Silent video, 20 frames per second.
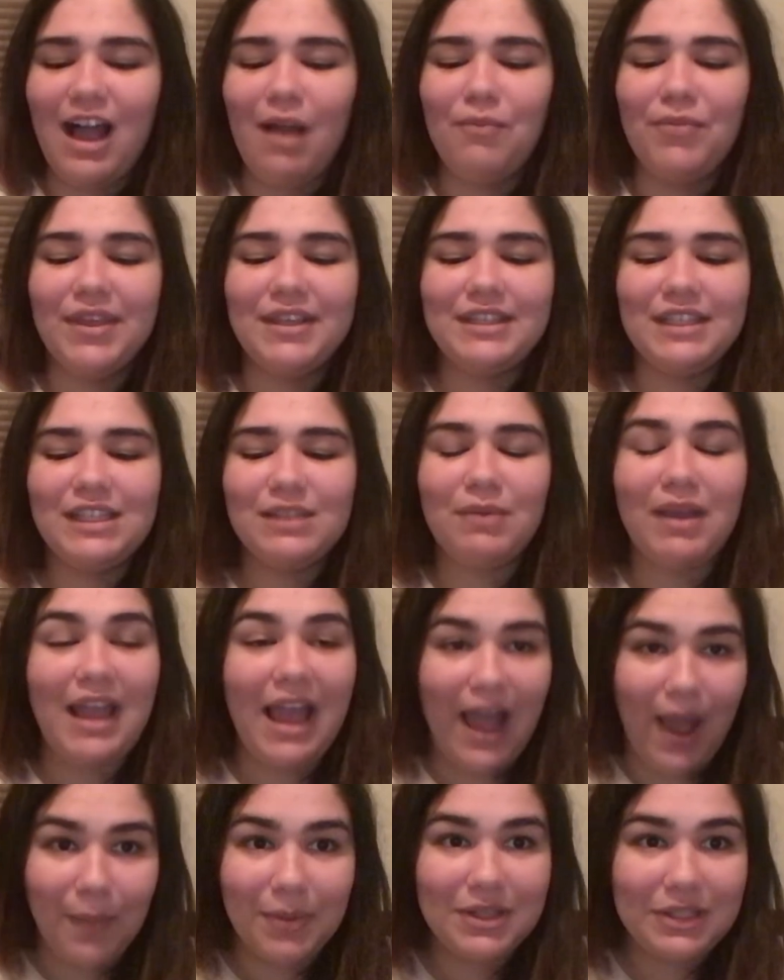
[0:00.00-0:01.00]
This is my
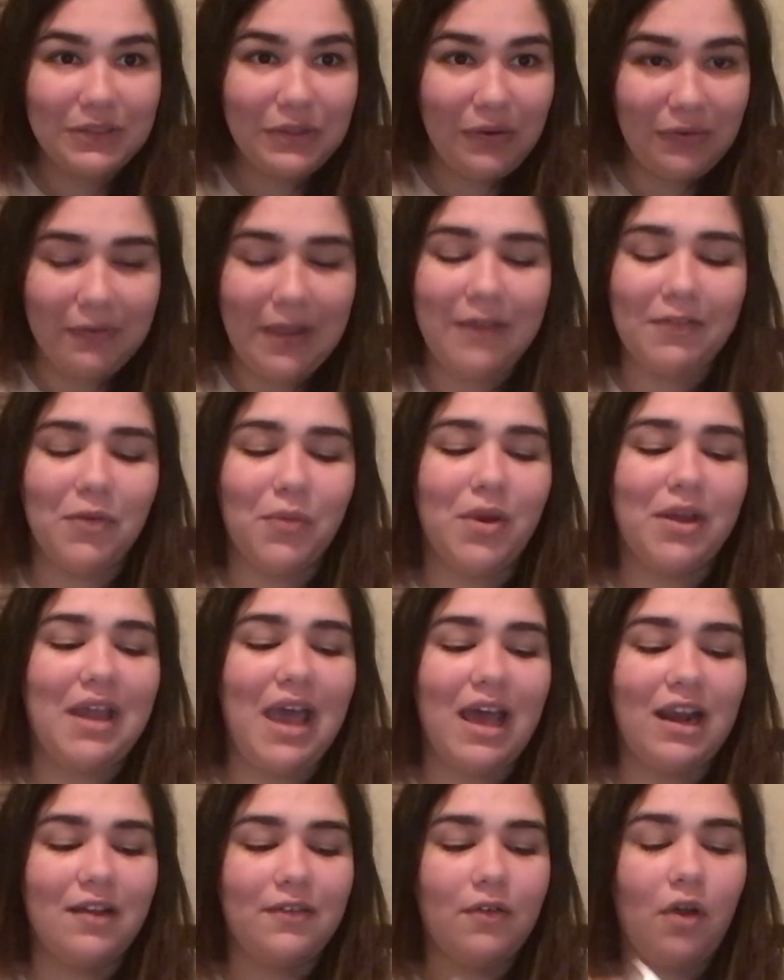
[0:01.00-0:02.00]
absolute favorite one
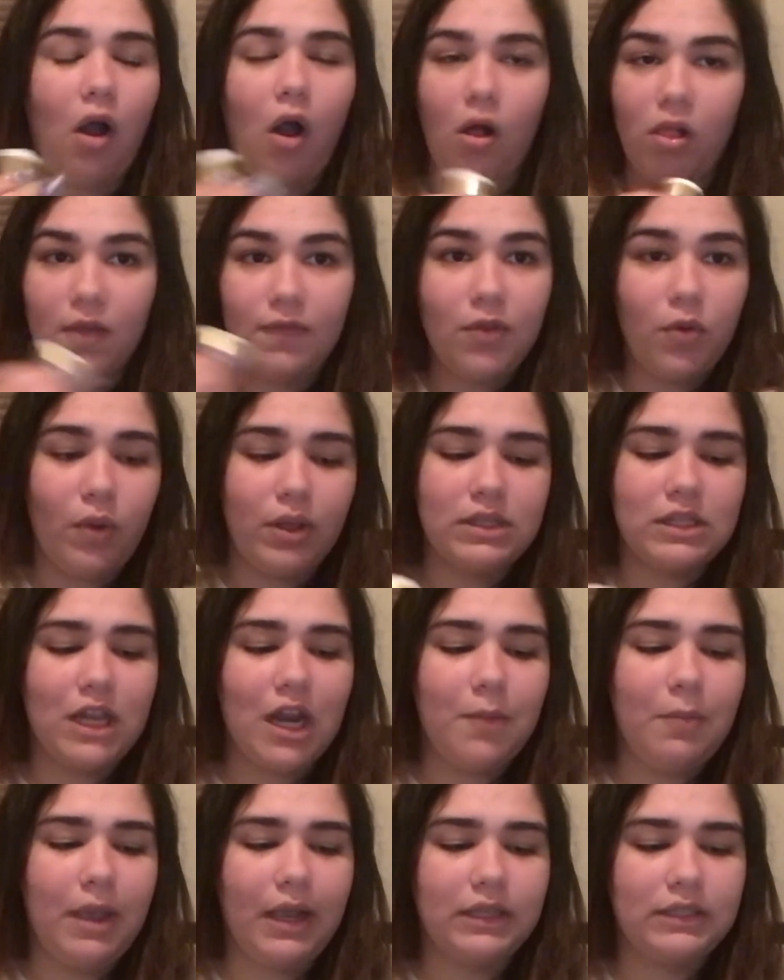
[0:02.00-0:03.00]
out of all of the ones that
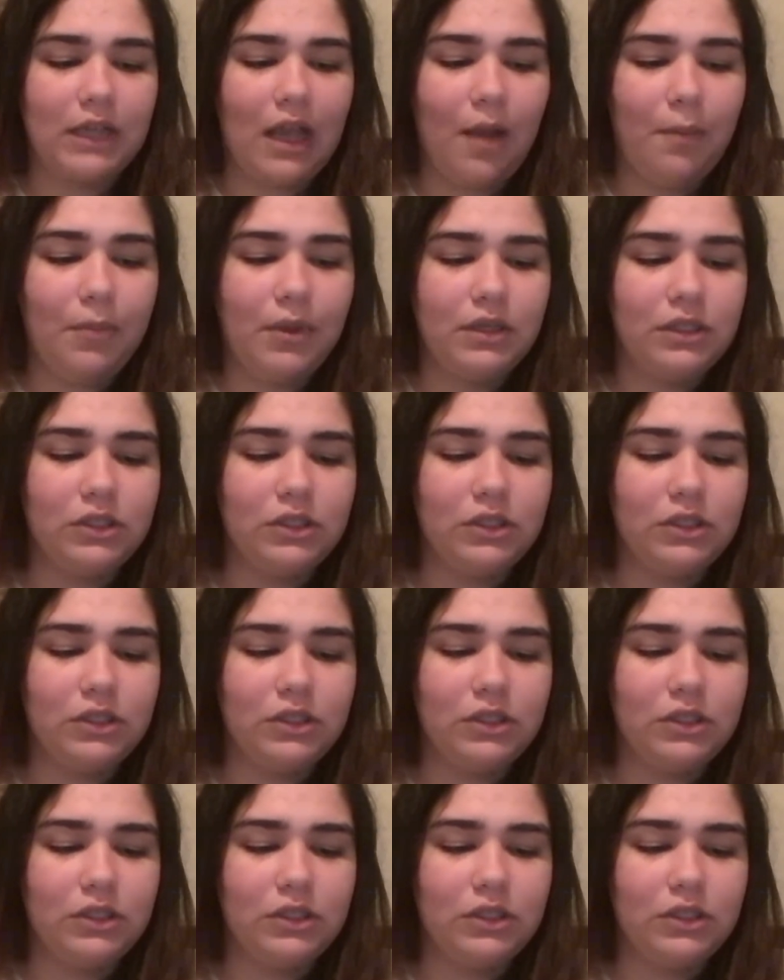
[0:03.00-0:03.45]
I picked up.